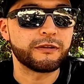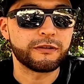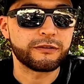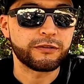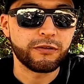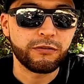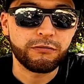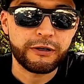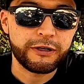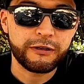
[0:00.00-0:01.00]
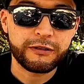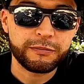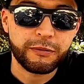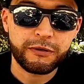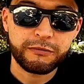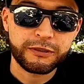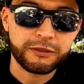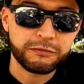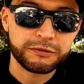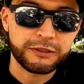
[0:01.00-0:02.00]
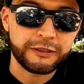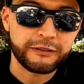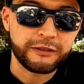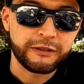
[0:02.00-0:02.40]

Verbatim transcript: the sole right here, this part where he was like,